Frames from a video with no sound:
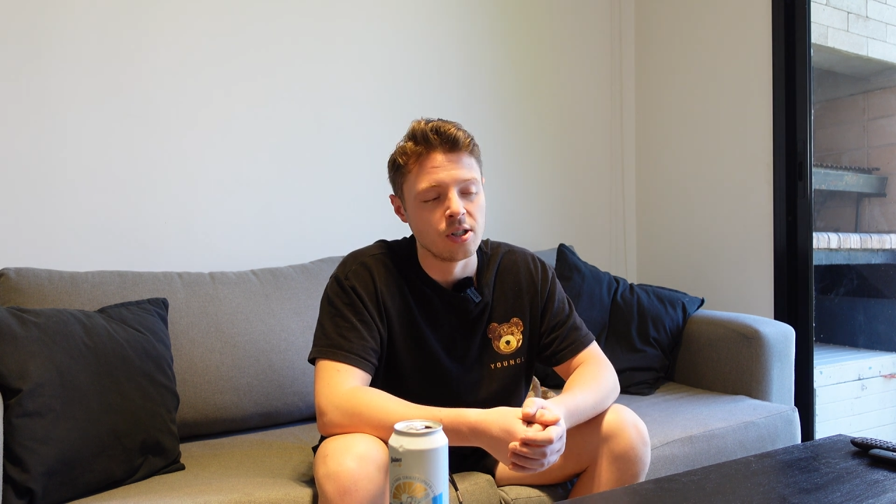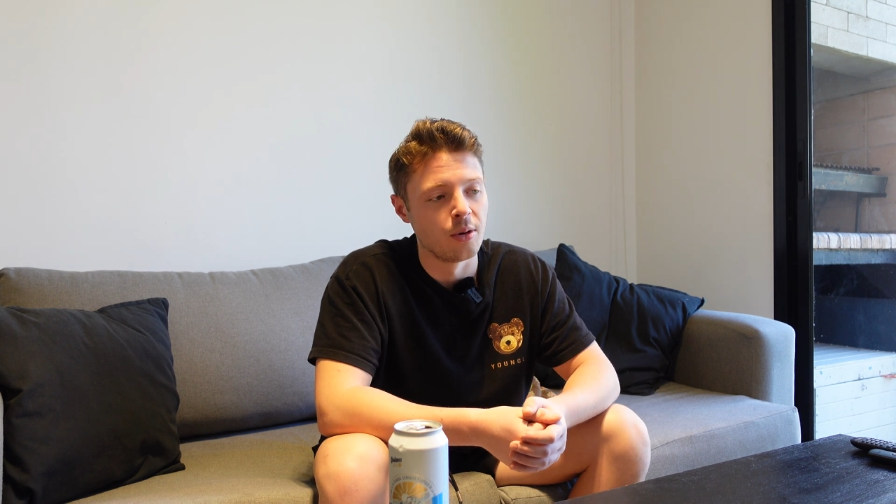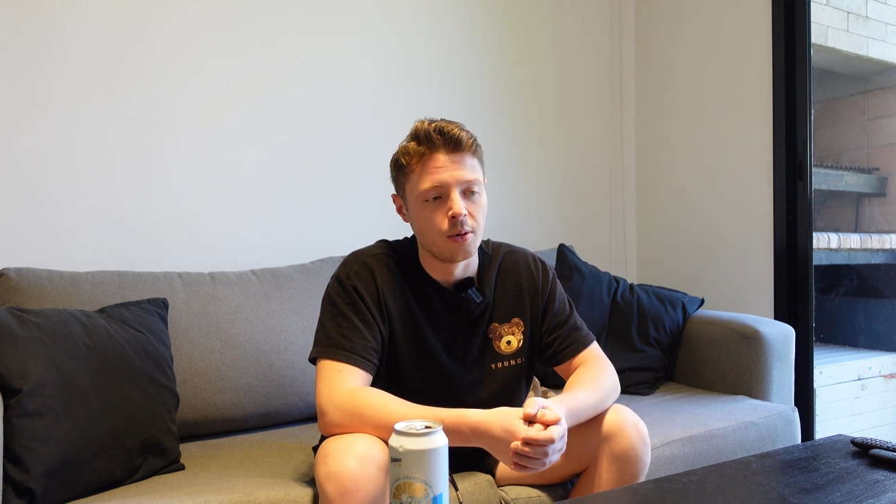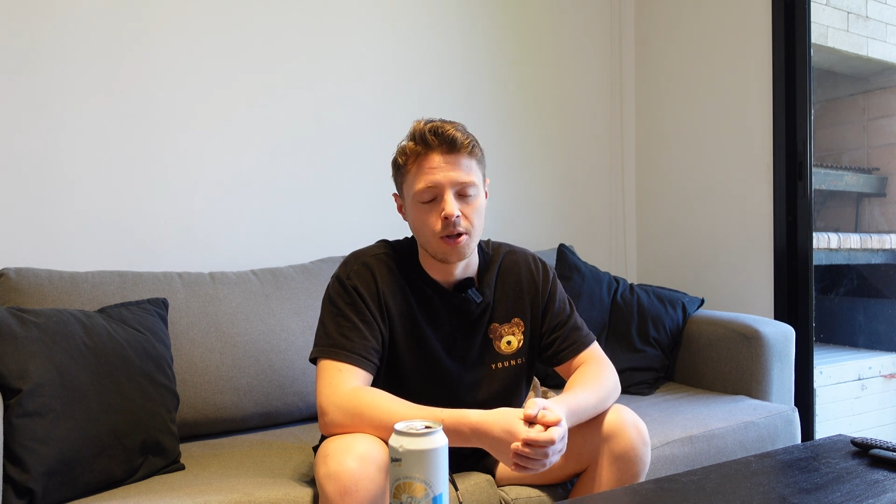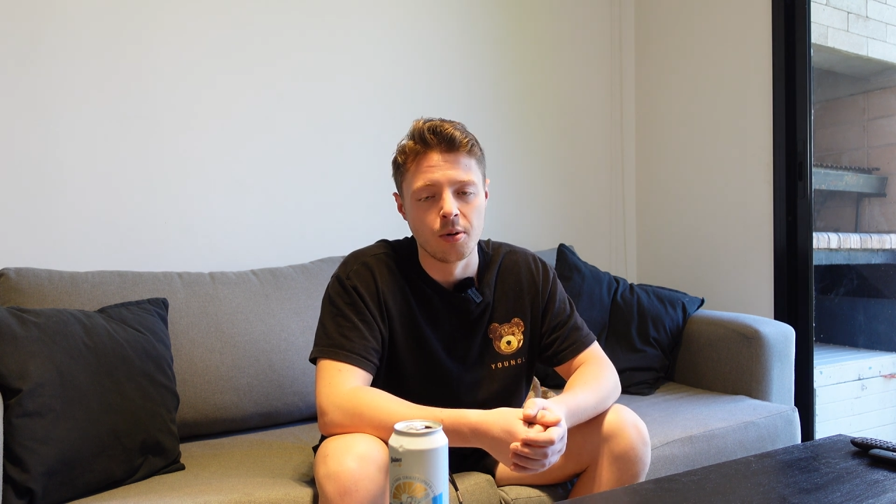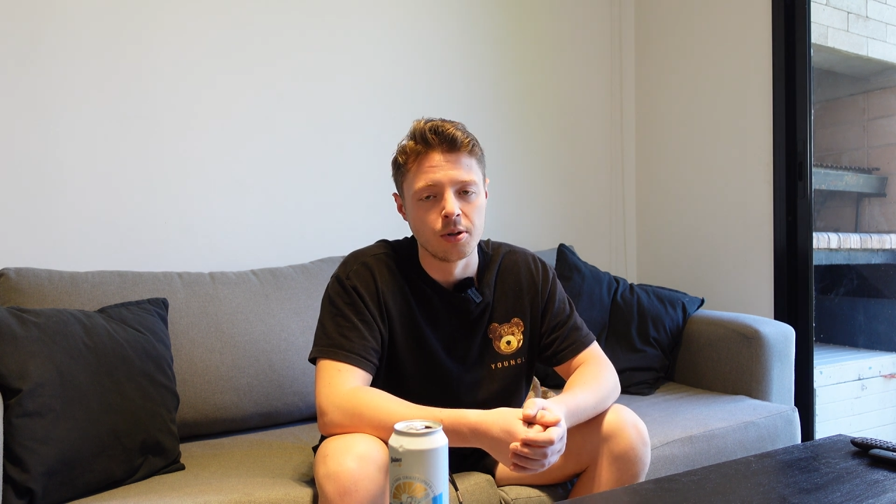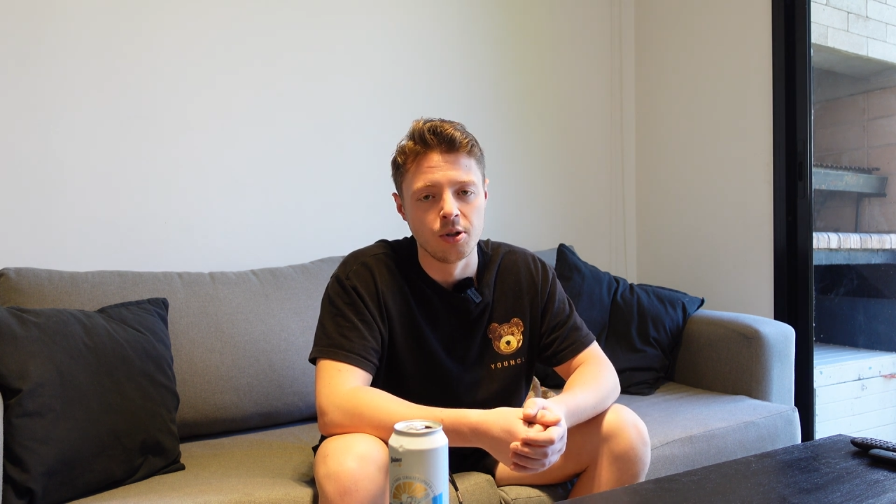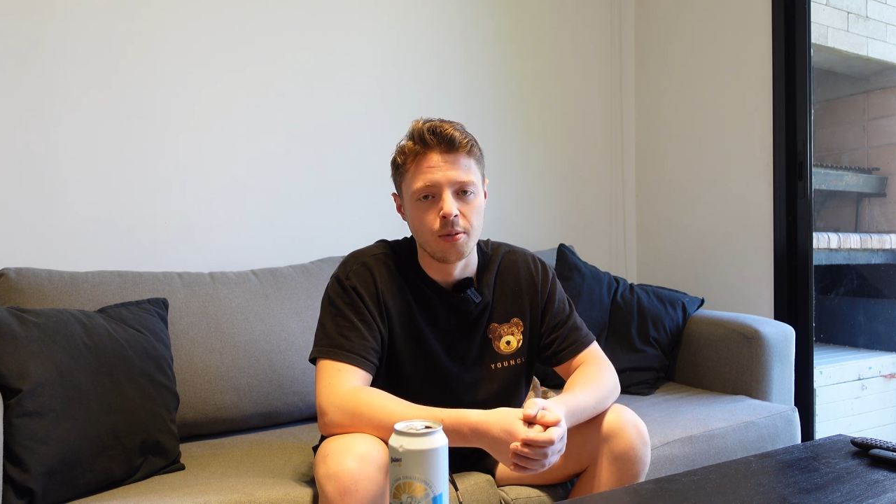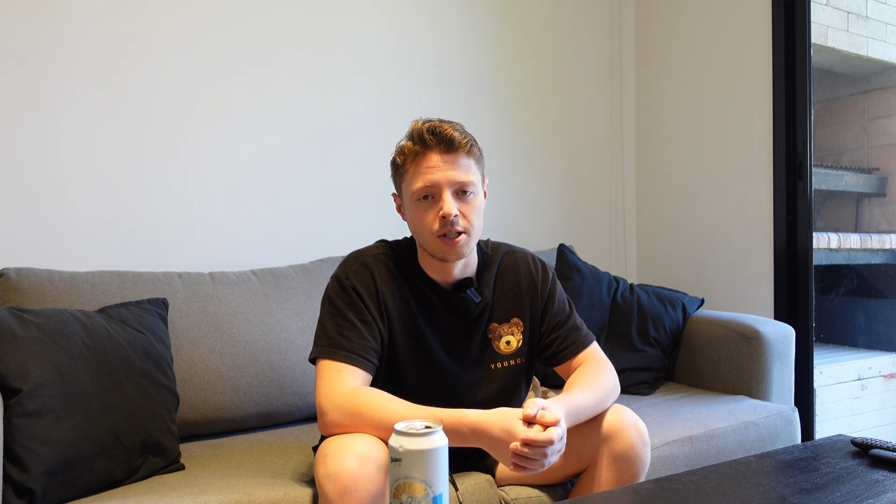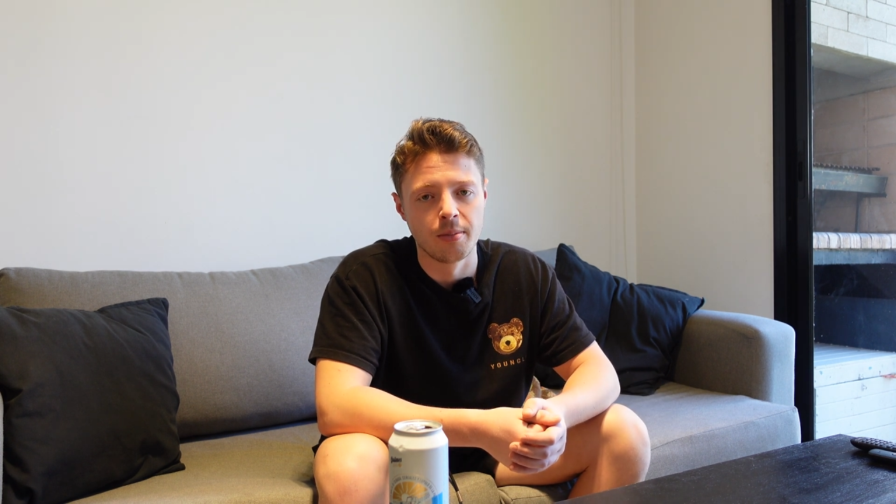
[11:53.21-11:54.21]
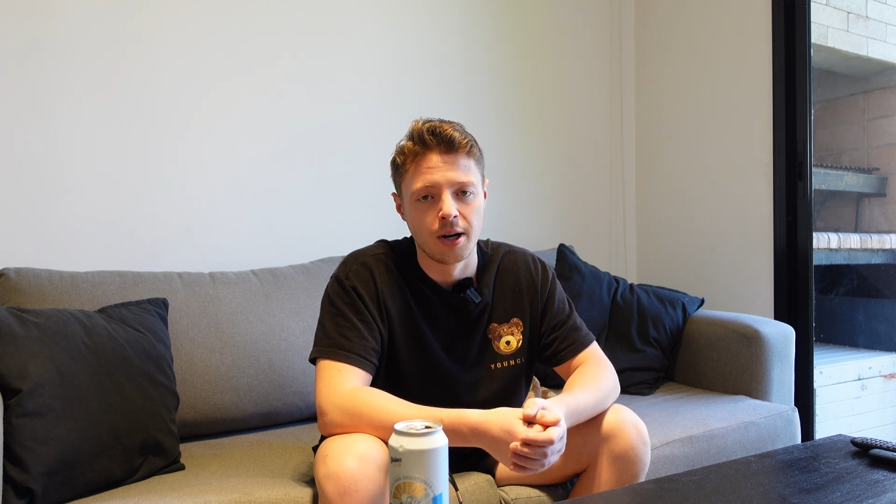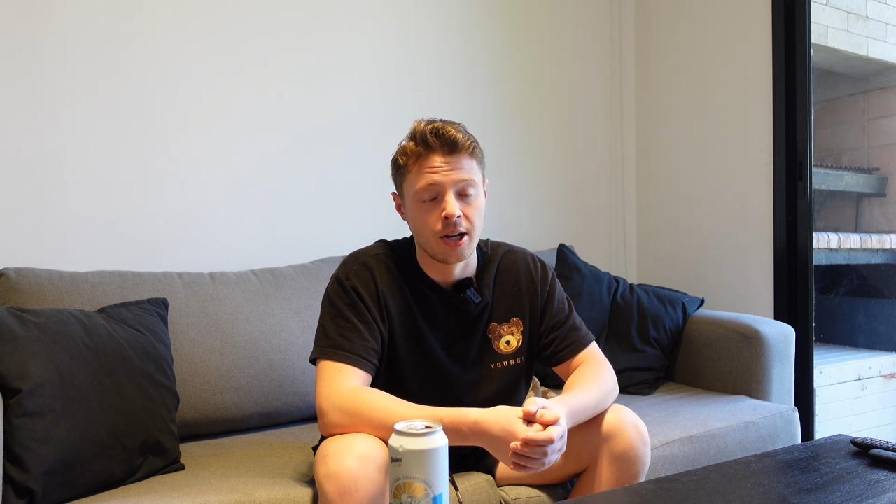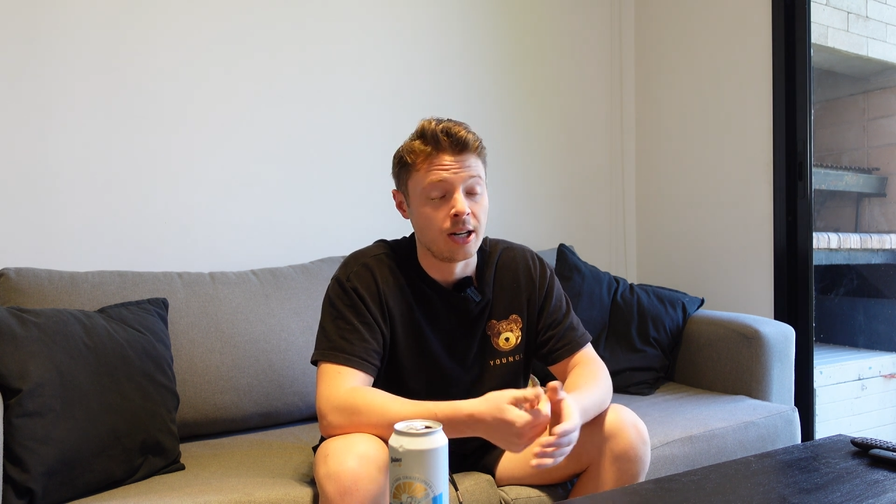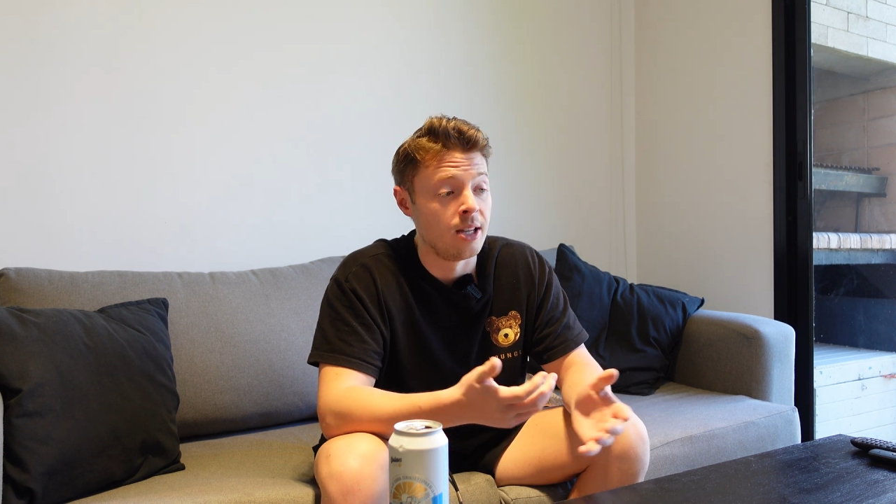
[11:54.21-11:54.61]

they really won't do much about it.